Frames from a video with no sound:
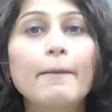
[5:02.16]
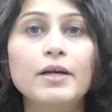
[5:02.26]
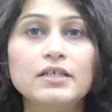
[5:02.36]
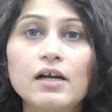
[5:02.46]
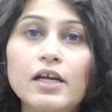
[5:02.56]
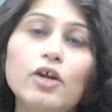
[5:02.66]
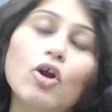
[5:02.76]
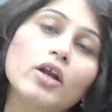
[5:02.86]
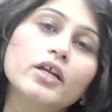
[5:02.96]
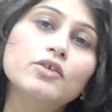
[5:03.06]
but earlier
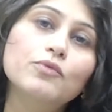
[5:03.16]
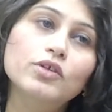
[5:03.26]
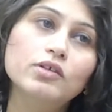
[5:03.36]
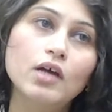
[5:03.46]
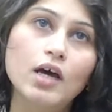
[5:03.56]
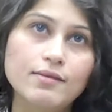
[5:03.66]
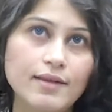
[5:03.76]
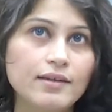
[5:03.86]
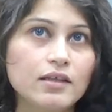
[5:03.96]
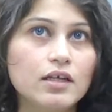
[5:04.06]
on it was
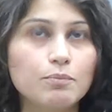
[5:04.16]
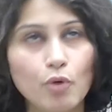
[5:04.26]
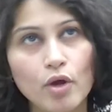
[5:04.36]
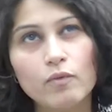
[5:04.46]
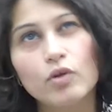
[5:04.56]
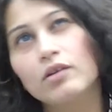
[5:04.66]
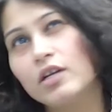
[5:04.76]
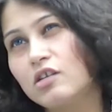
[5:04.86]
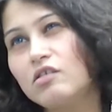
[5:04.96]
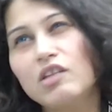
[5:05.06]
said that the poem was
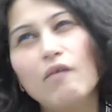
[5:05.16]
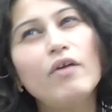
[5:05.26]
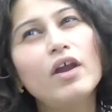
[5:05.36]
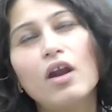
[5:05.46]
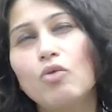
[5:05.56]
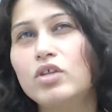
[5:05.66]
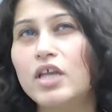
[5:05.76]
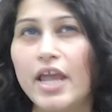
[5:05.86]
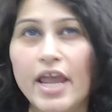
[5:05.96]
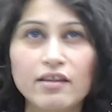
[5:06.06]
written somewhere around
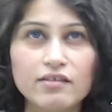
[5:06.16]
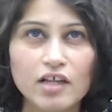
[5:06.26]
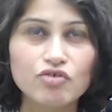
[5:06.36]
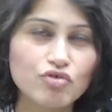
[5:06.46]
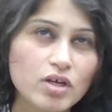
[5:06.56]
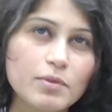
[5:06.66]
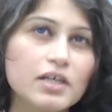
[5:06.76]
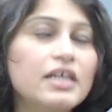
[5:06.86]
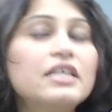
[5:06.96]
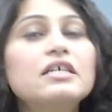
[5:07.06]
the 8th century,
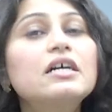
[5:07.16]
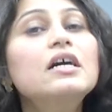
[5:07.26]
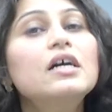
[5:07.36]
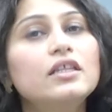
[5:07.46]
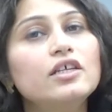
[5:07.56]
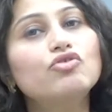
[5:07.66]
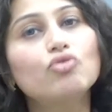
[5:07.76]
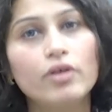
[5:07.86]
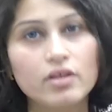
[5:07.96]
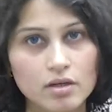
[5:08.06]
but later the
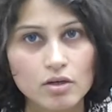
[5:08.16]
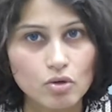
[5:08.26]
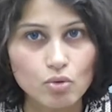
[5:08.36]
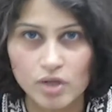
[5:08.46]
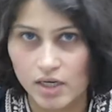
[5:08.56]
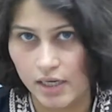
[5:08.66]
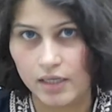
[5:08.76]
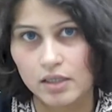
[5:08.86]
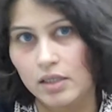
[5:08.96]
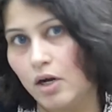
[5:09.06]
historians concluded
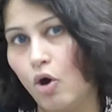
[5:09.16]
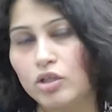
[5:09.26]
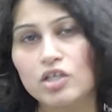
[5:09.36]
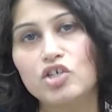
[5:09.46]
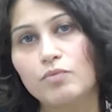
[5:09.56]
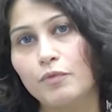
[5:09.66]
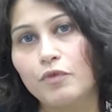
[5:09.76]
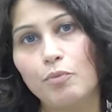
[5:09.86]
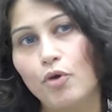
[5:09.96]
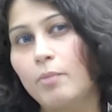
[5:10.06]
that the authorship of
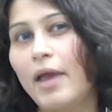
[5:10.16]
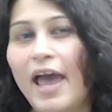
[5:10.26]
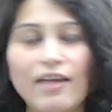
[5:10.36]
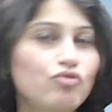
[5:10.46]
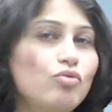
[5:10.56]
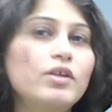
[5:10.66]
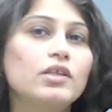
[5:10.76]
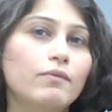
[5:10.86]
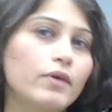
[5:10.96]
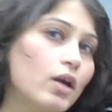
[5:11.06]
the poem has to be
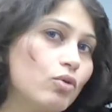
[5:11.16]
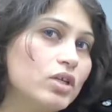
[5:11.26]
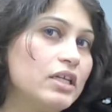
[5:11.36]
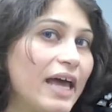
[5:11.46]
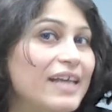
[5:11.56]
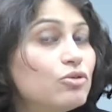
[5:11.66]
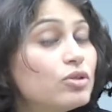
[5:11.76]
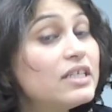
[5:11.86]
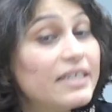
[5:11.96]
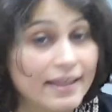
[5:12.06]
somewhere around the 9th to
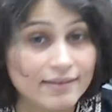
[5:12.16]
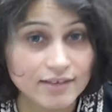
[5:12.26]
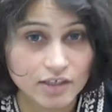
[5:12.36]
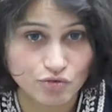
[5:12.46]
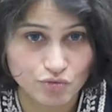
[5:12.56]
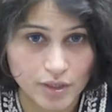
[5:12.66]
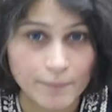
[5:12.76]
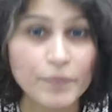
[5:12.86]
the 10th century.